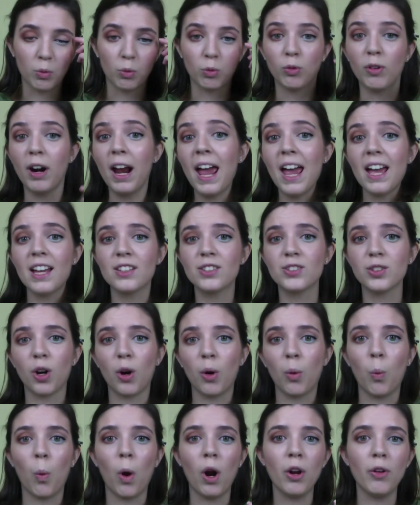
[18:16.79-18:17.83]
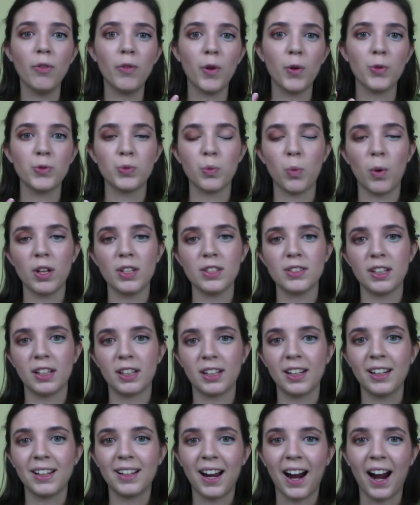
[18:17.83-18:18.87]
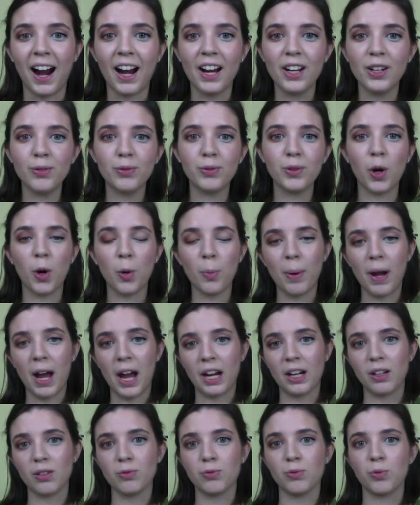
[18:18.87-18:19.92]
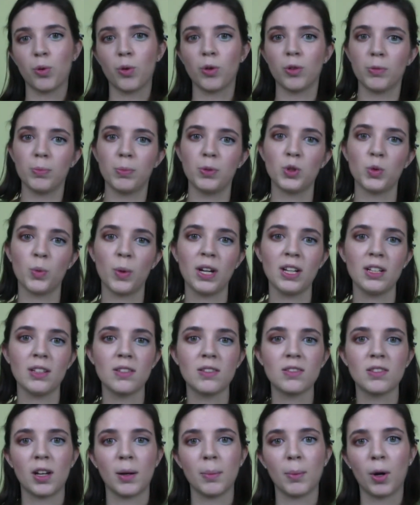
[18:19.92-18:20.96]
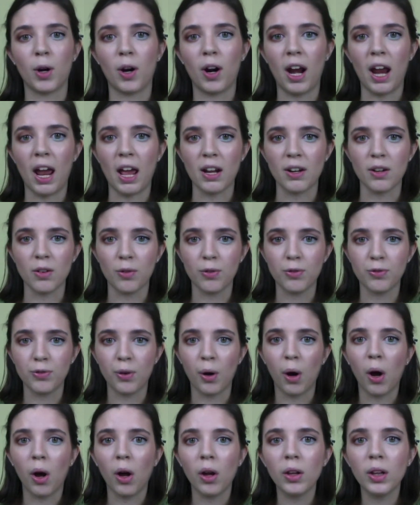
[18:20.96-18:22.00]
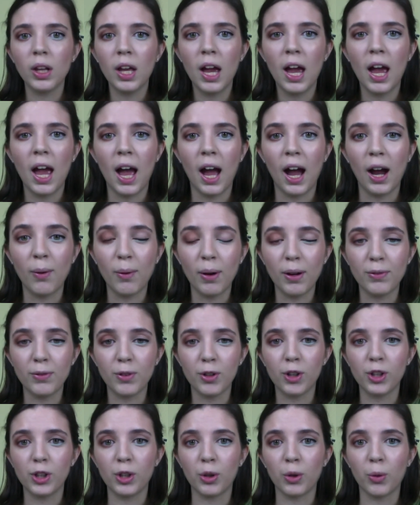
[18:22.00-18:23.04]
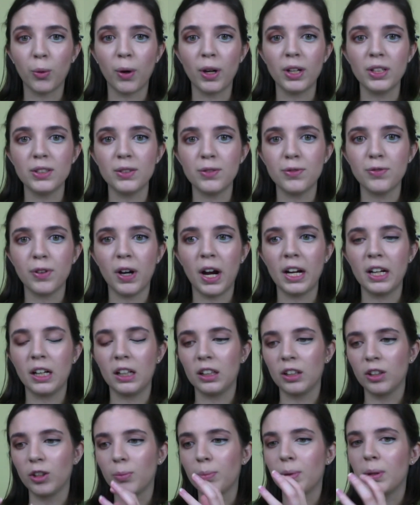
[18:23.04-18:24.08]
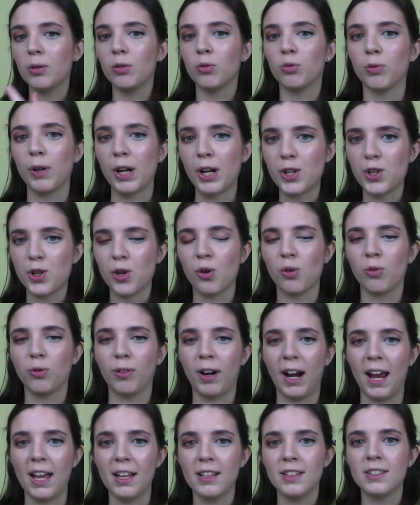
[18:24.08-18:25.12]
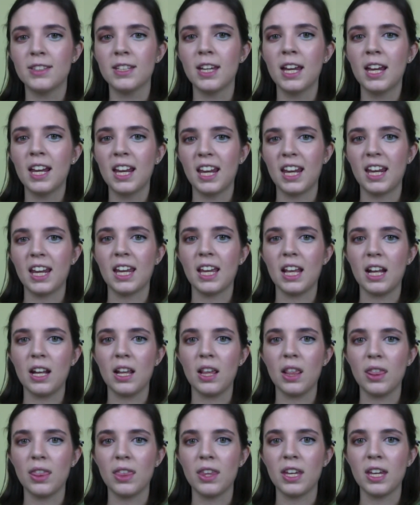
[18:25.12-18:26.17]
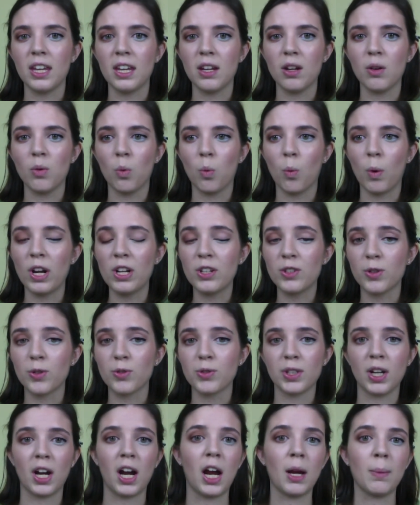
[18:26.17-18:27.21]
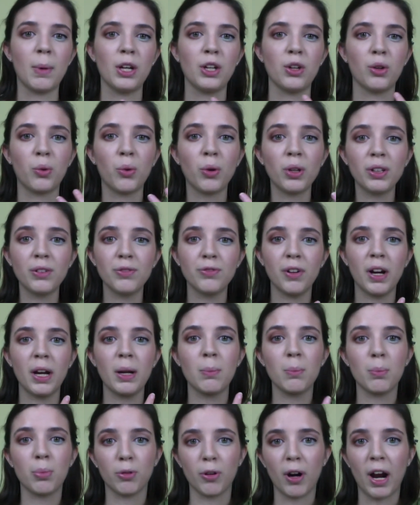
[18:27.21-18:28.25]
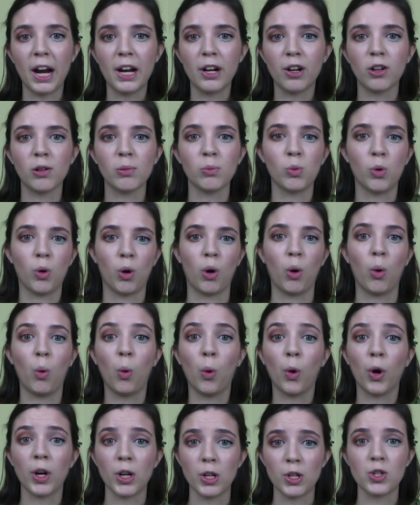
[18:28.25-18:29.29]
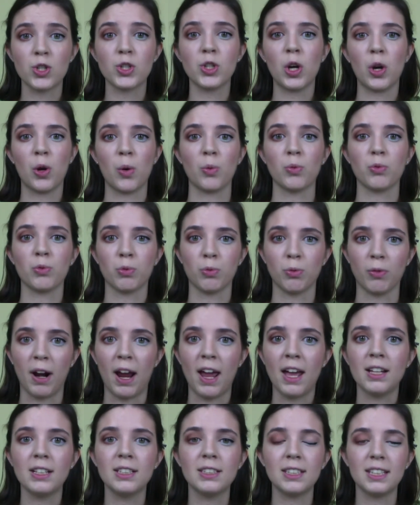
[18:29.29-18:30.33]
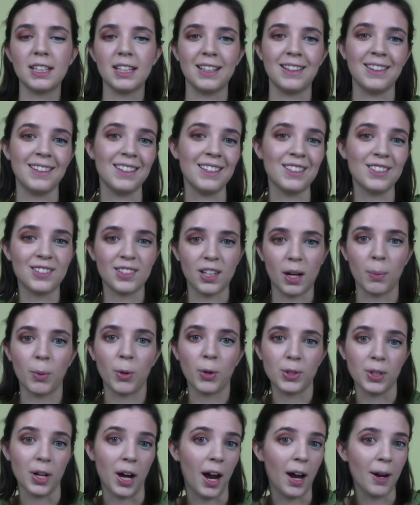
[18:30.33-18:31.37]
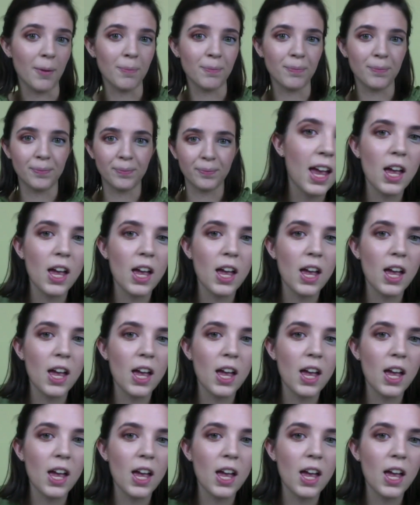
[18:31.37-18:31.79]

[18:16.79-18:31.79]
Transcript: Reds are one of those ones that can kind of go back and forth between summer and fall. However, you're going to find a little bit richer reds in the winter time, and you're going to find brighter, more orange toned reds in the summertime.